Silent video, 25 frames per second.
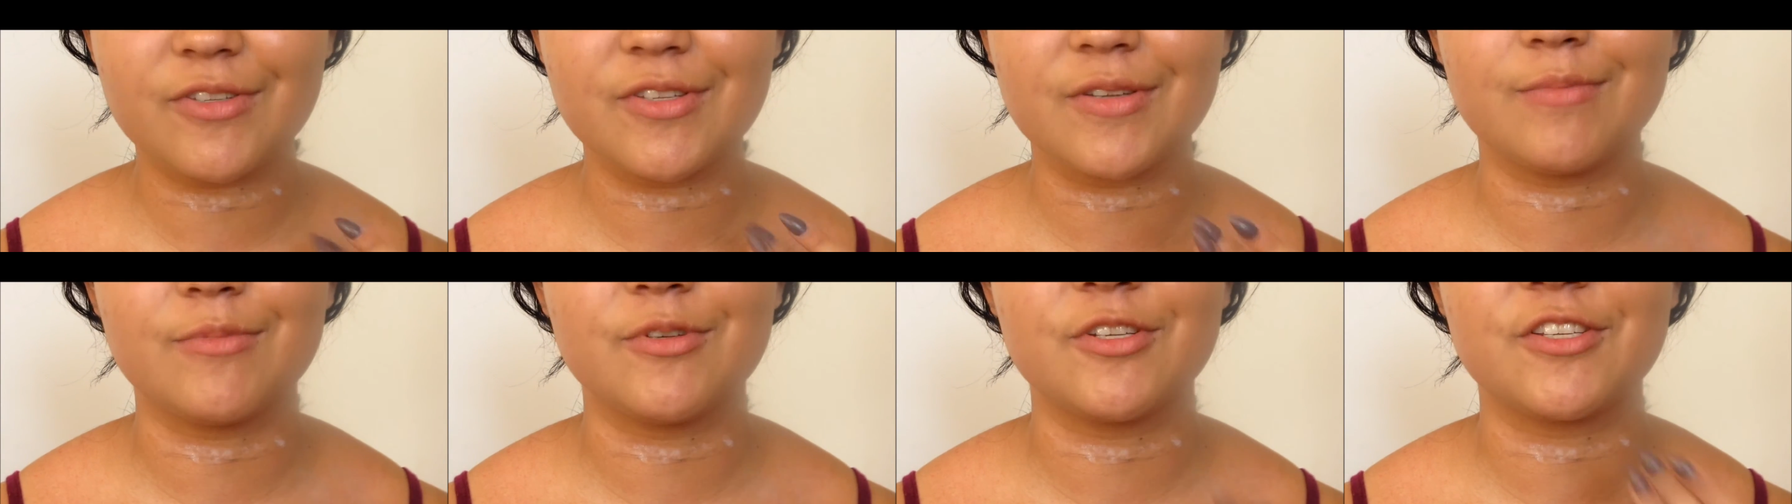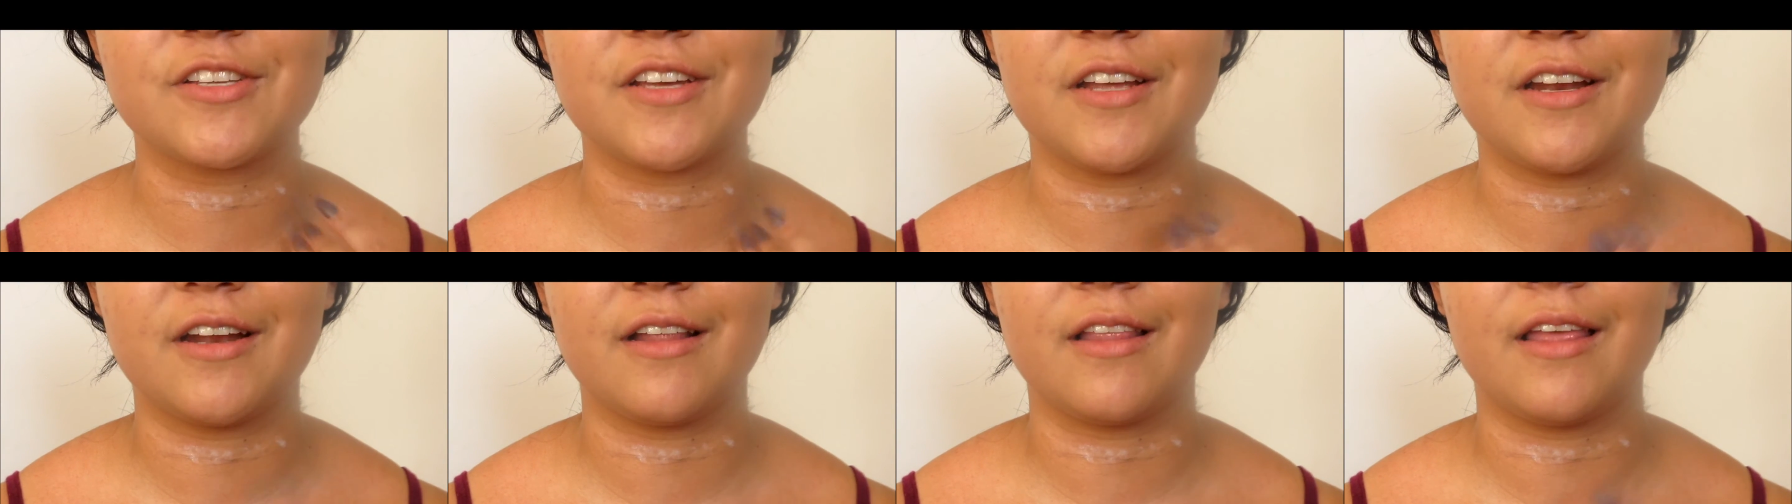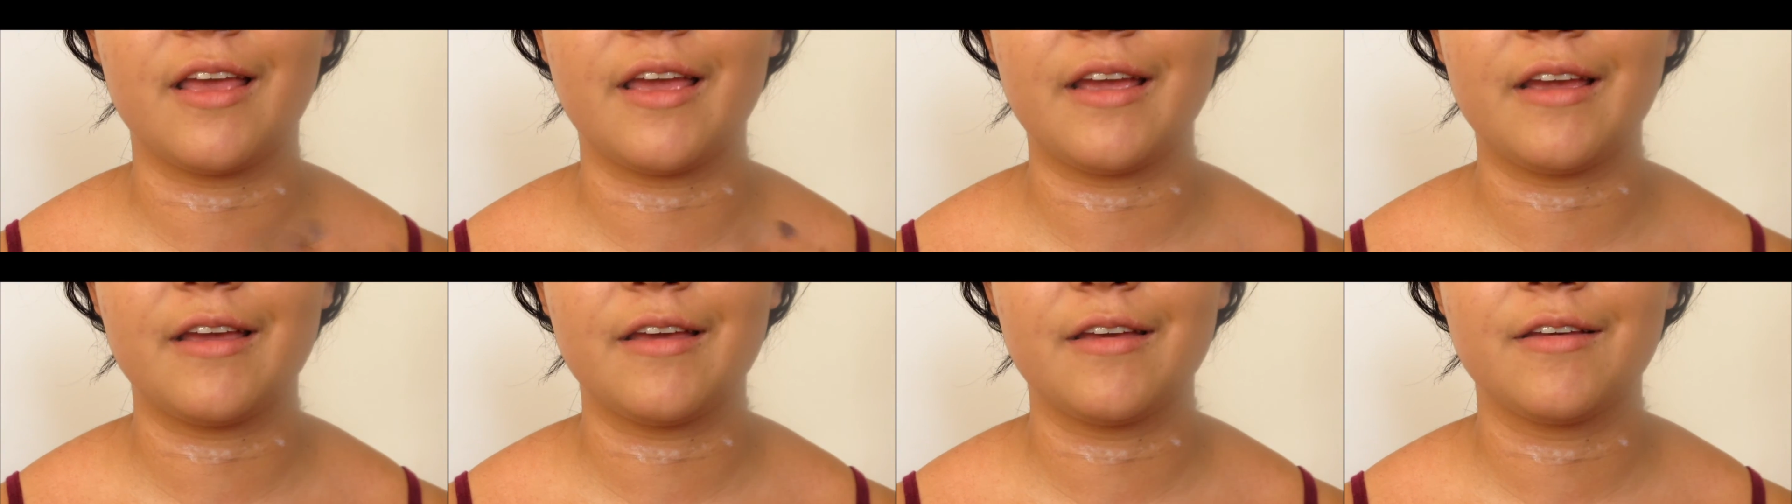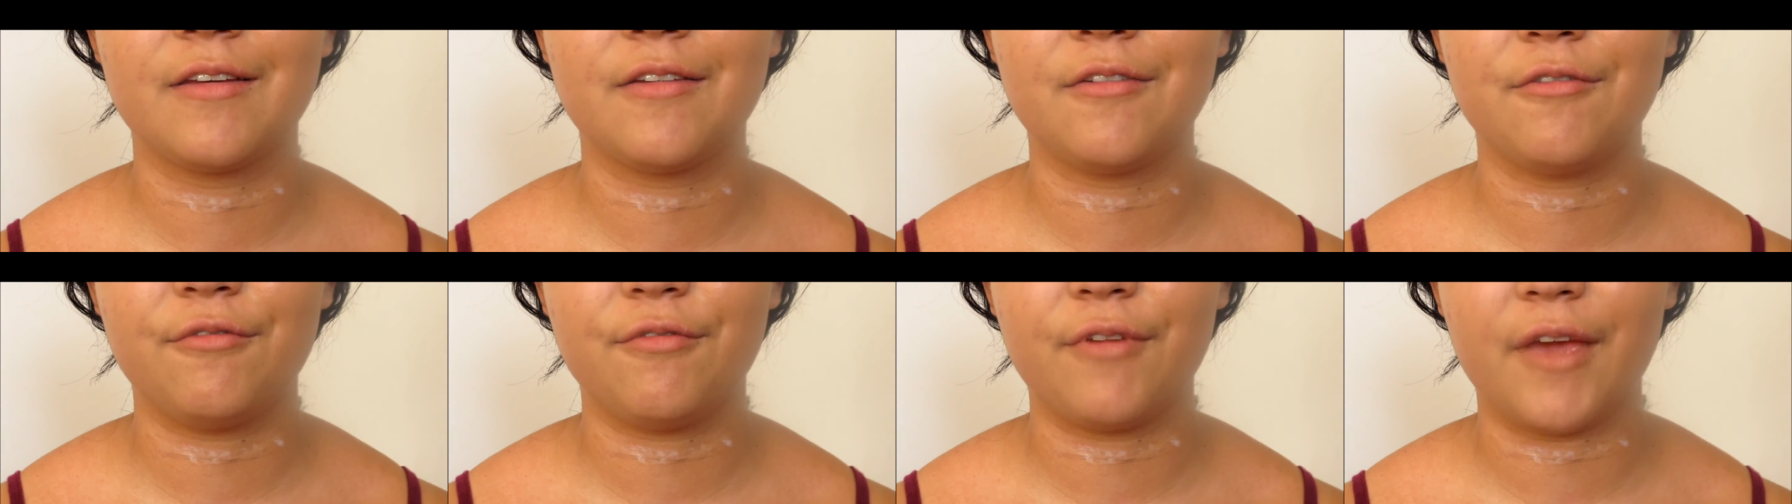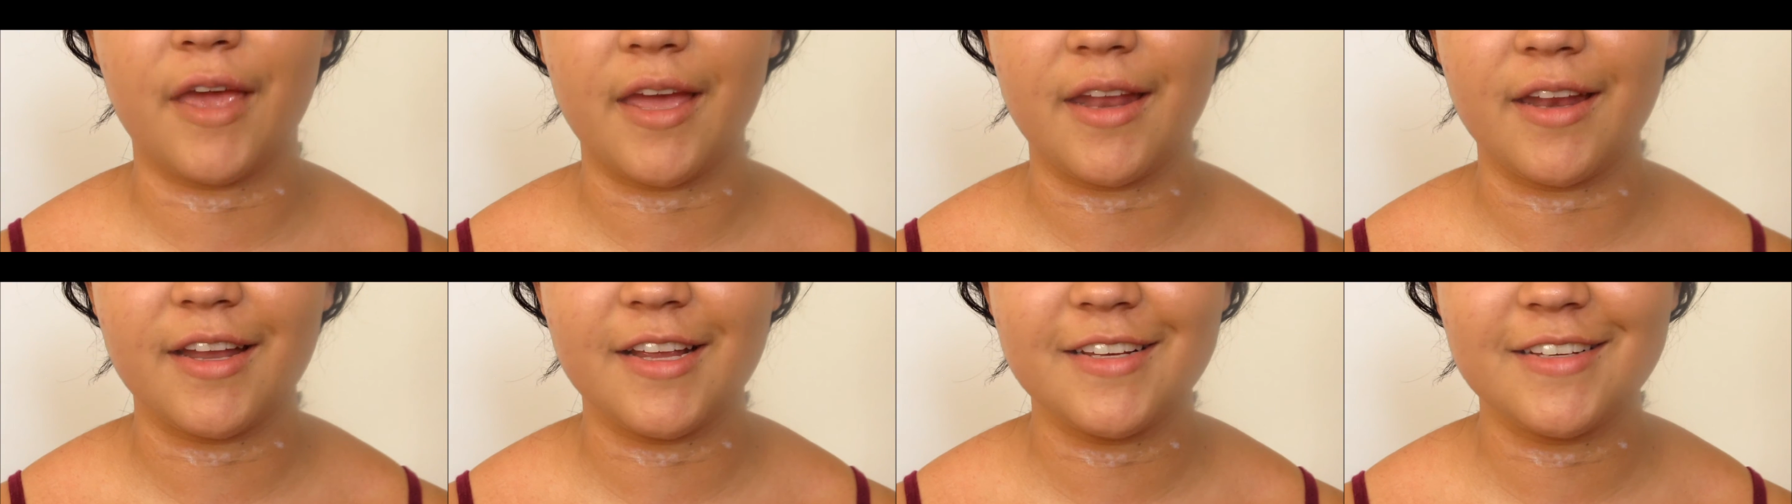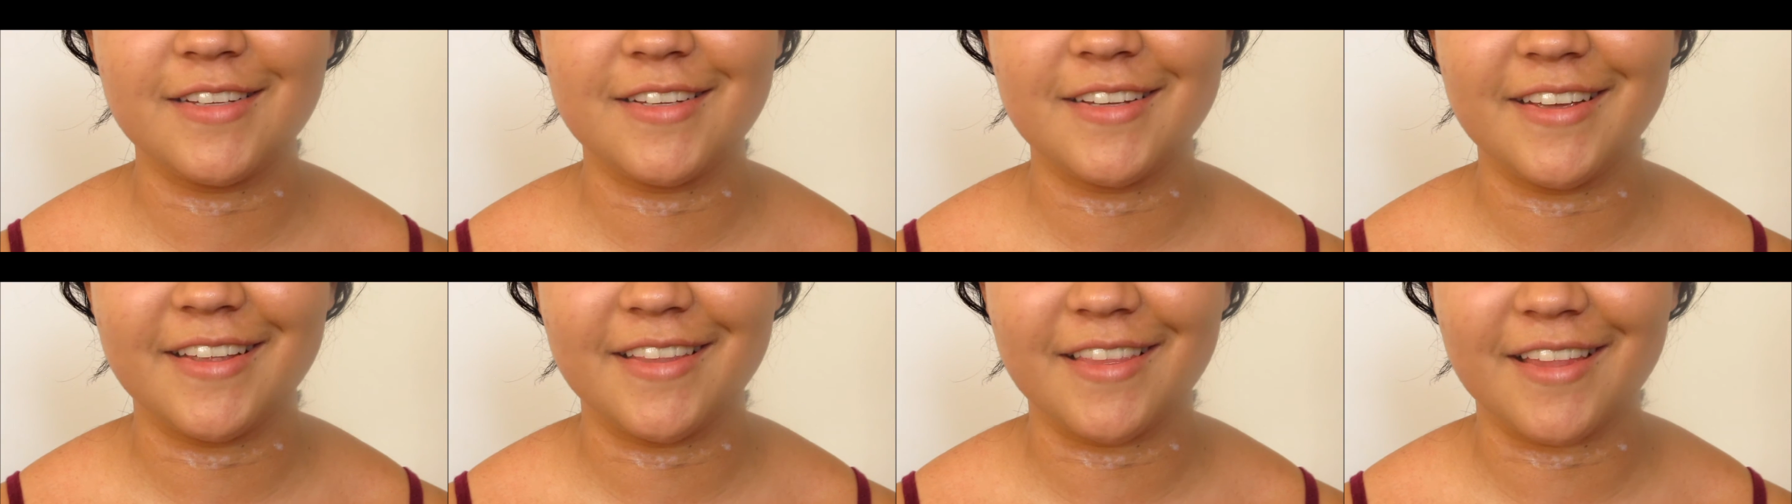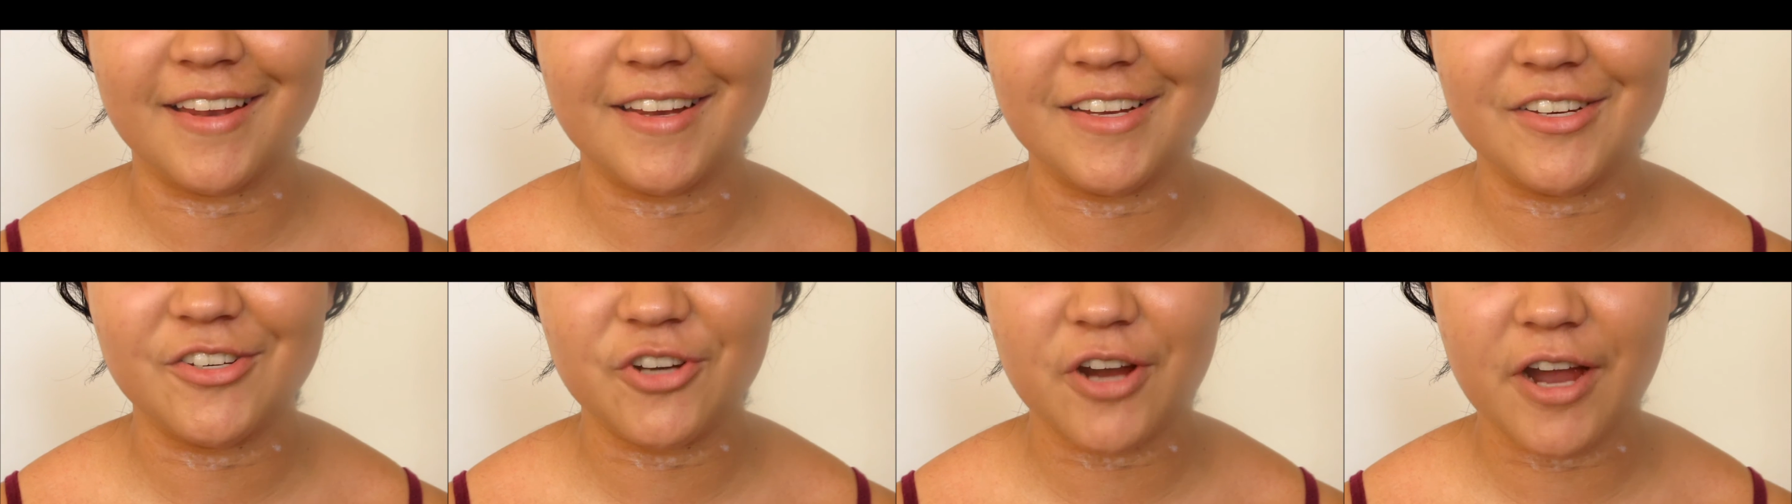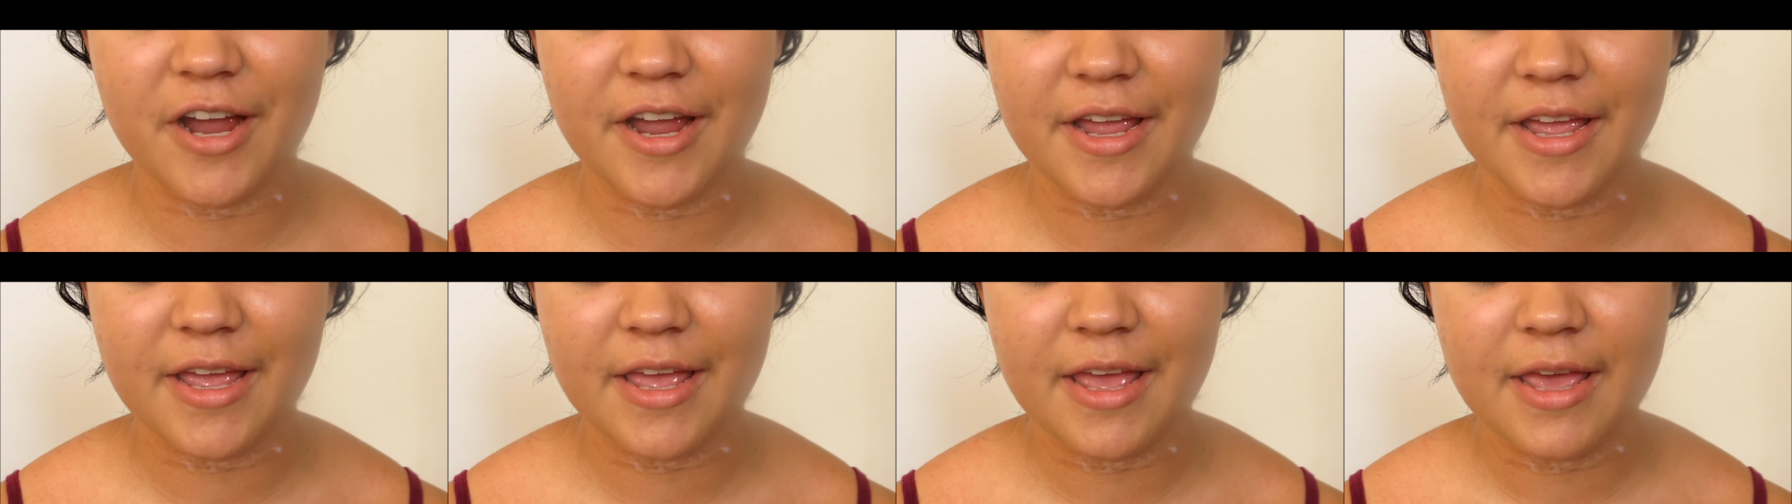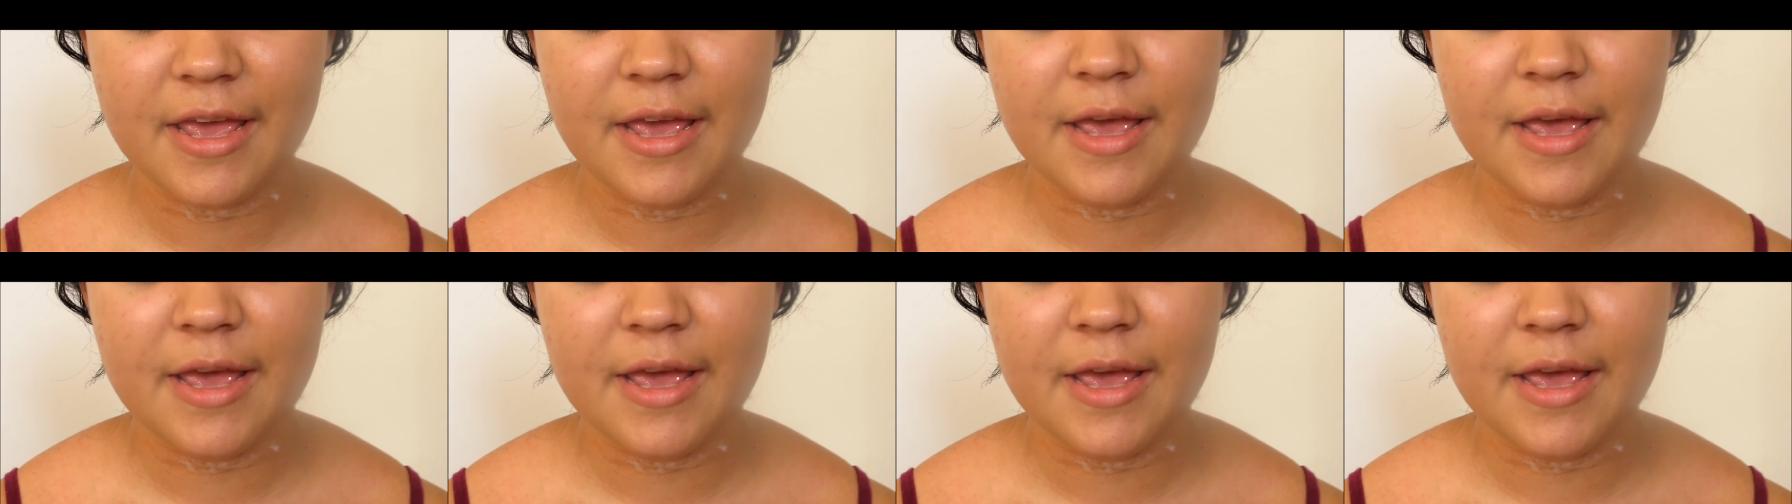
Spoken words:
so I'm just going to fan it and let it dry.